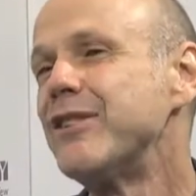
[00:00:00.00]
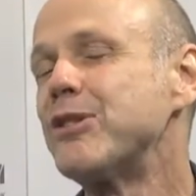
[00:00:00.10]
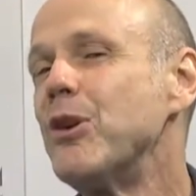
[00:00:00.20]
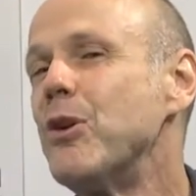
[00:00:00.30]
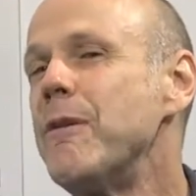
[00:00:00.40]

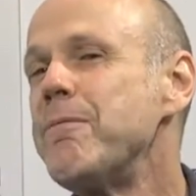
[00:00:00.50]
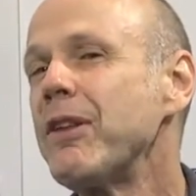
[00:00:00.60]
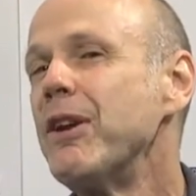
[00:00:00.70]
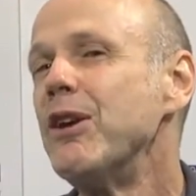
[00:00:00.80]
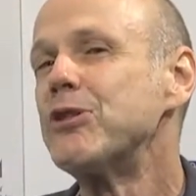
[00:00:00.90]
So,
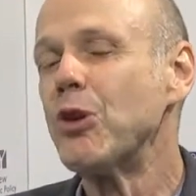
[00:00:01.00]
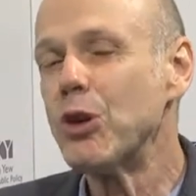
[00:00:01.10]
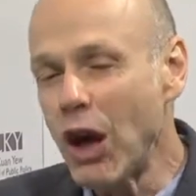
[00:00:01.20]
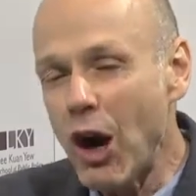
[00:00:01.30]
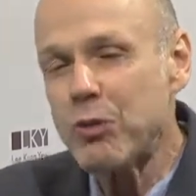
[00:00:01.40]
so
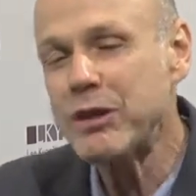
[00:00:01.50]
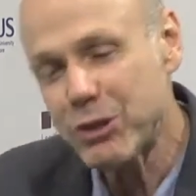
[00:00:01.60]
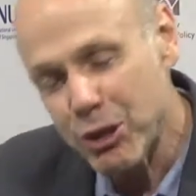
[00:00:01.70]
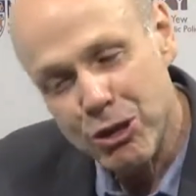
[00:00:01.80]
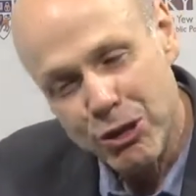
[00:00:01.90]
young
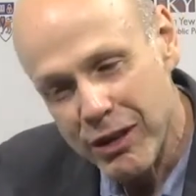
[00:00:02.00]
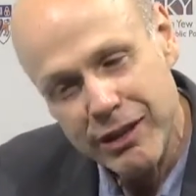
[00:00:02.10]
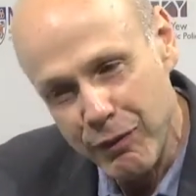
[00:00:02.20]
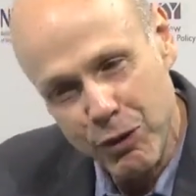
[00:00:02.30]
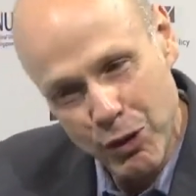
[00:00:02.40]

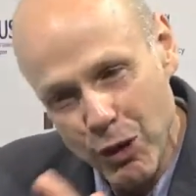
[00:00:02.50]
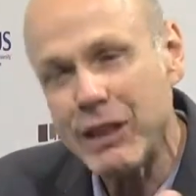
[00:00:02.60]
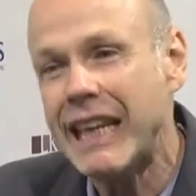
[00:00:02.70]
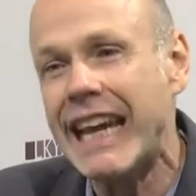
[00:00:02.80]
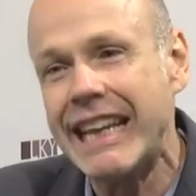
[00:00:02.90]
researchers, if you're
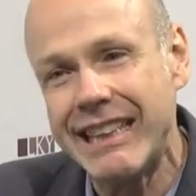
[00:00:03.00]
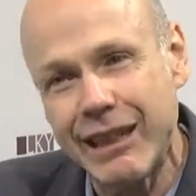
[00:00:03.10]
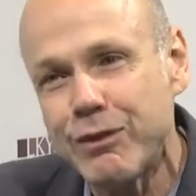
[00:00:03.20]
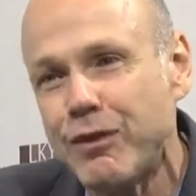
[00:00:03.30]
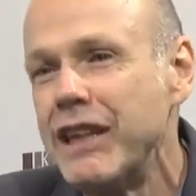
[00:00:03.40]
looking at
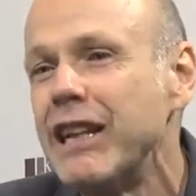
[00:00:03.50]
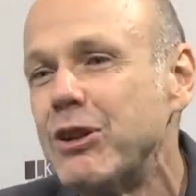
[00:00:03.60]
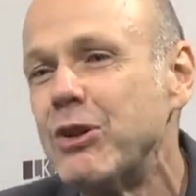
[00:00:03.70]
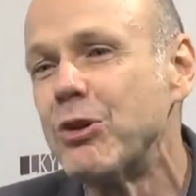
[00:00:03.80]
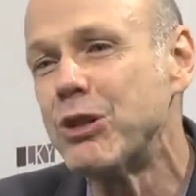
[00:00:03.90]
this field,
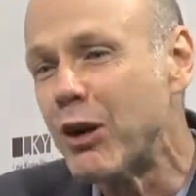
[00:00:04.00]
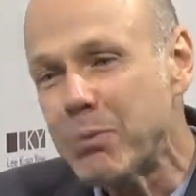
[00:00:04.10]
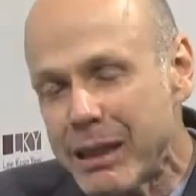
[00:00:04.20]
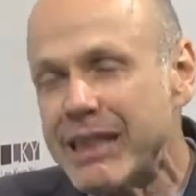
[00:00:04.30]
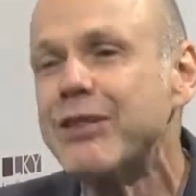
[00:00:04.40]
you know,
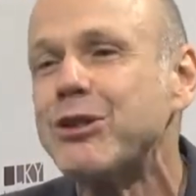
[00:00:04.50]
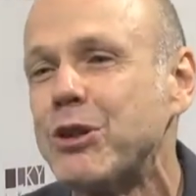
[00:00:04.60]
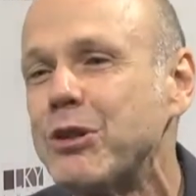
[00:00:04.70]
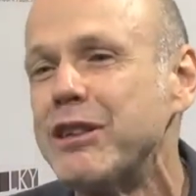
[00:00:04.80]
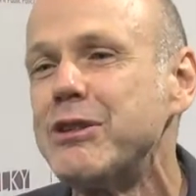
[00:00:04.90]
don't be
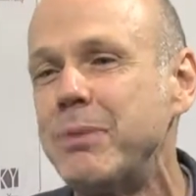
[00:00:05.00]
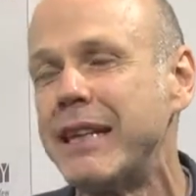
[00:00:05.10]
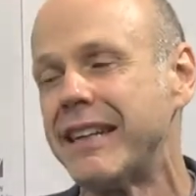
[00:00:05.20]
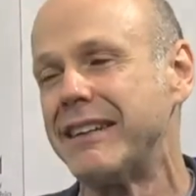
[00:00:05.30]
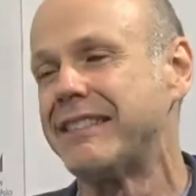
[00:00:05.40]
discouraged
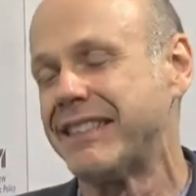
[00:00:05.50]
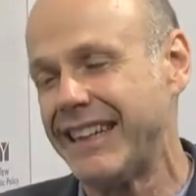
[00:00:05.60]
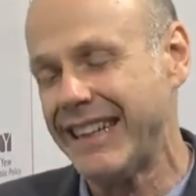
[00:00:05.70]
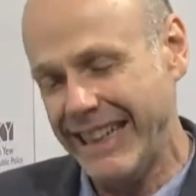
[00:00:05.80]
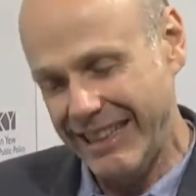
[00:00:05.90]
because
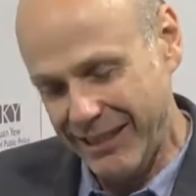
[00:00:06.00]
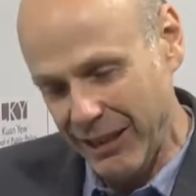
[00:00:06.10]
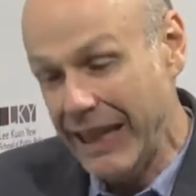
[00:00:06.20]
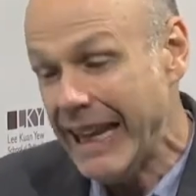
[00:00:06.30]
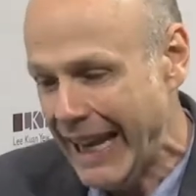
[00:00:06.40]

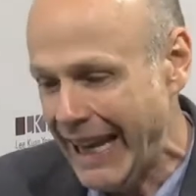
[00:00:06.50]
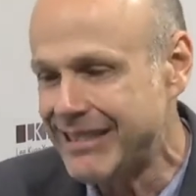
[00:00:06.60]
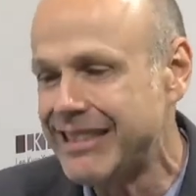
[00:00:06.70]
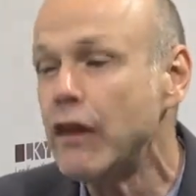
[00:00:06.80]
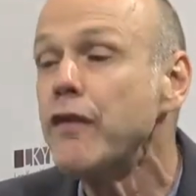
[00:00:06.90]

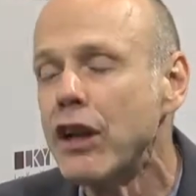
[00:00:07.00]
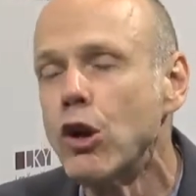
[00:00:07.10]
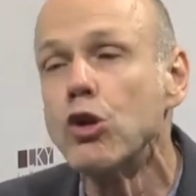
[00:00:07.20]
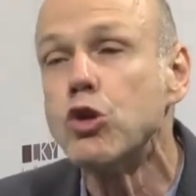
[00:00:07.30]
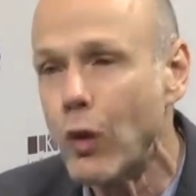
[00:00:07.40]
it's
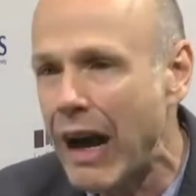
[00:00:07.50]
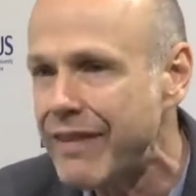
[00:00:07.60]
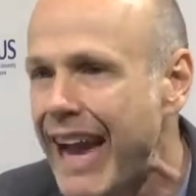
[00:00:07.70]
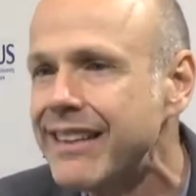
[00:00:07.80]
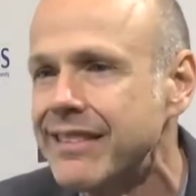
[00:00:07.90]
difficult to
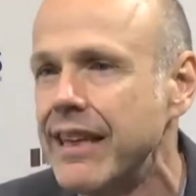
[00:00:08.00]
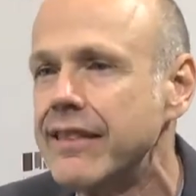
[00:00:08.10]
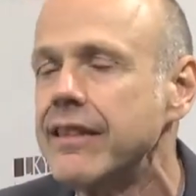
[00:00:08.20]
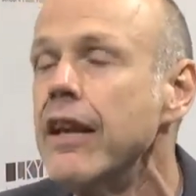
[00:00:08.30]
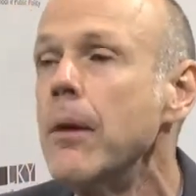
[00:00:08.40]
have
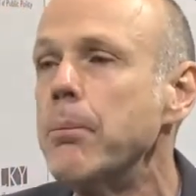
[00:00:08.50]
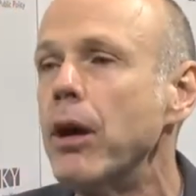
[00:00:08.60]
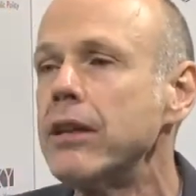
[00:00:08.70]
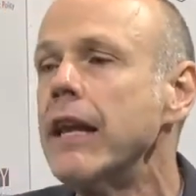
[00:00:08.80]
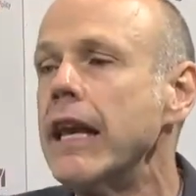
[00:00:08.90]
access.
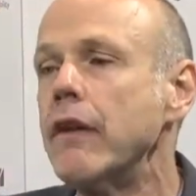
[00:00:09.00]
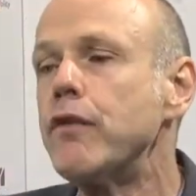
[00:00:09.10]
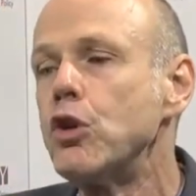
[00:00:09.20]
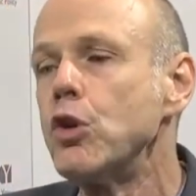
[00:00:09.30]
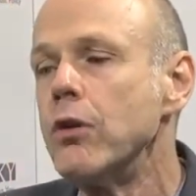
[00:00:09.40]
But
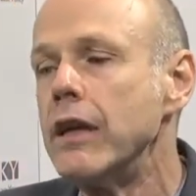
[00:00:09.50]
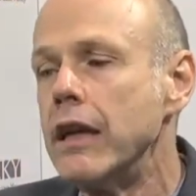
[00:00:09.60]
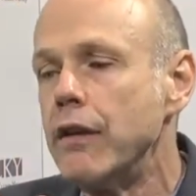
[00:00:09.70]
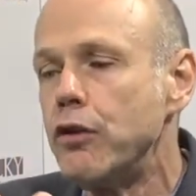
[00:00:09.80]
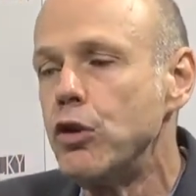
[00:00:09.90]
if
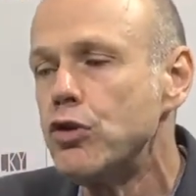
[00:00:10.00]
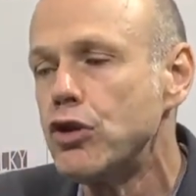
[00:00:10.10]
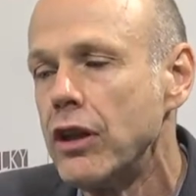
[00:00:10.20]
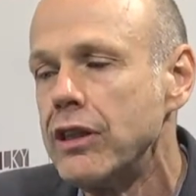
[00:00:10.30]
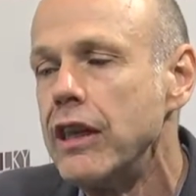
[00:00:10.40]
you
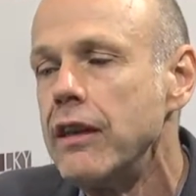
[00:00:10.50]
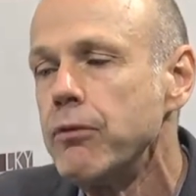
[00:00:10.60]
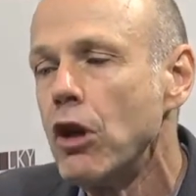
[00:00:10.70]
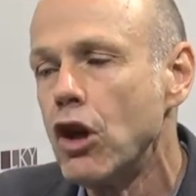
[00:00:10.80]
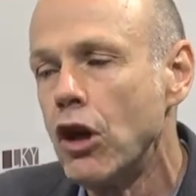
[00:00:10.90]
study
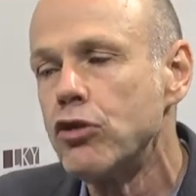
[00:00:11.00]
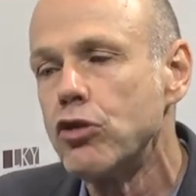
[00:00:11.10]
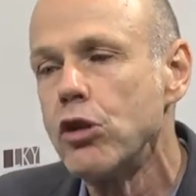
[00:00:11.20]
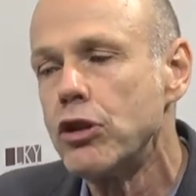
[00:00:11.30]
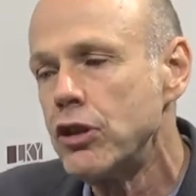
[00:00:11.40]

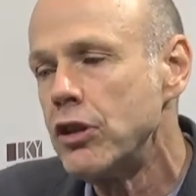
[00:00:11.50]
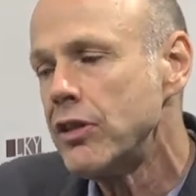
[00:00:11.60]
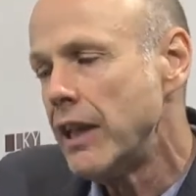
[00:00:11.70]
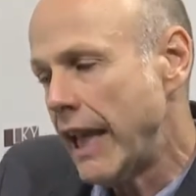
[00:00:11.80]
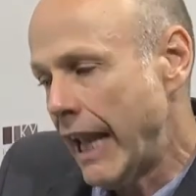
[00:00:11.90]

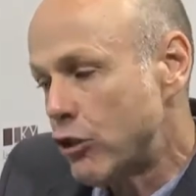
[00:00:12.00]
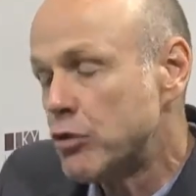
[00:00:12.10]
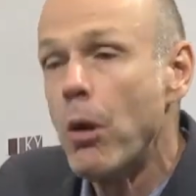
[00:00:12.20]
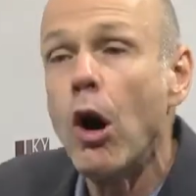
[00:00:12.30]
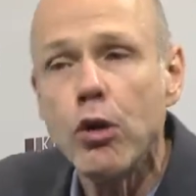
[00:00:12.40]
consultant in
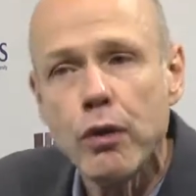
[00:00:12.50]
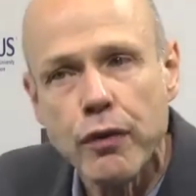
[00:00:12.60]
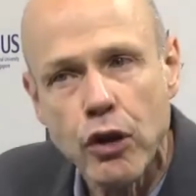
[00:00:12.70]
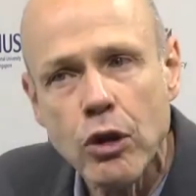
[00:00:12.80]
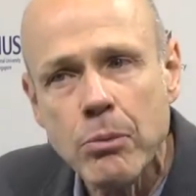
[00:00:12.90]
smaller
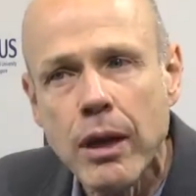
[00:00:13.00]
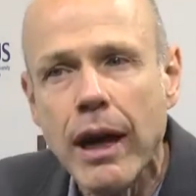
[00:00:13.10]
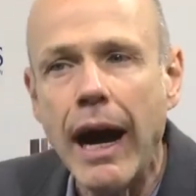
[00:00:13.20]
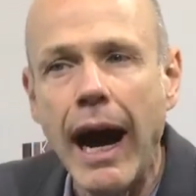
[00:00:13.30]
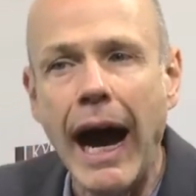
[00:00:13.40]
firm,
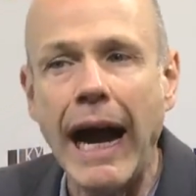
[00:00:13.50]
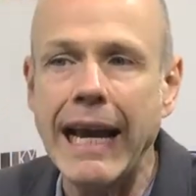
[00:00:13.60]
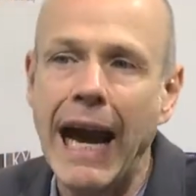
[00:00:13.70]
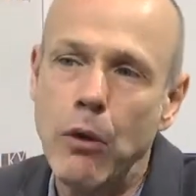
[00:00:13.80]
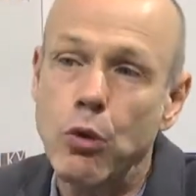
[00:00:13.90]

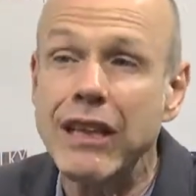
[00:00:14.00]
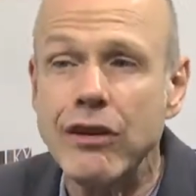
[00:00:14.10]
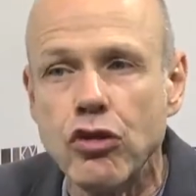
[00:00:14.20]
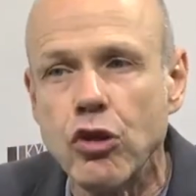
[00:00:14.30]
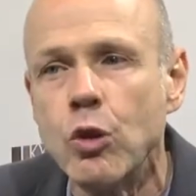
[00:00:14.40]
I would
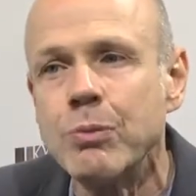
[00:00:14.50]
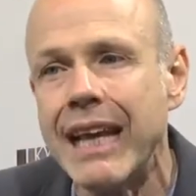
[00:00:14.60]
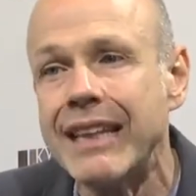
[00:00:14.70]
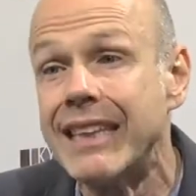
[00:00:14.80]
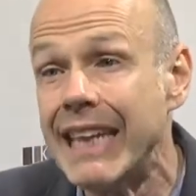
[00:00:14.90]
assume
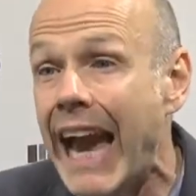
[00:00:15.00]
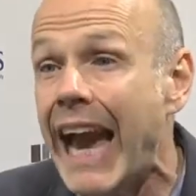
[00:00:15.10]
that the